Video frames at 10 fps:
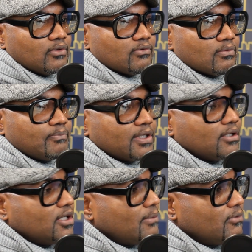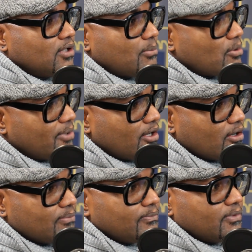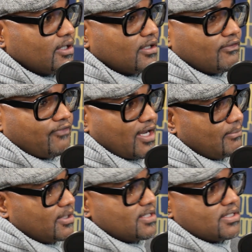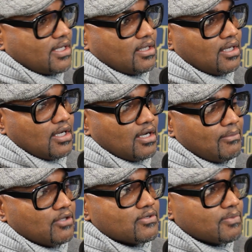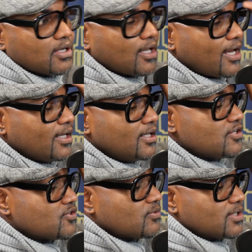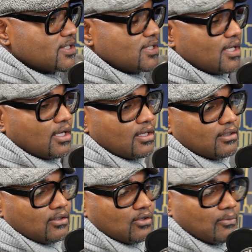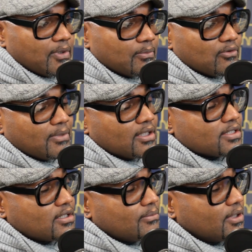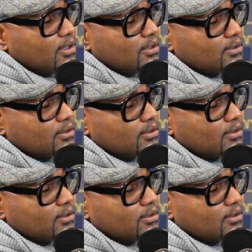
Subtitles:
were big lumber baron families that, I mean, there's been a lot of industries that, people have made a ton of money,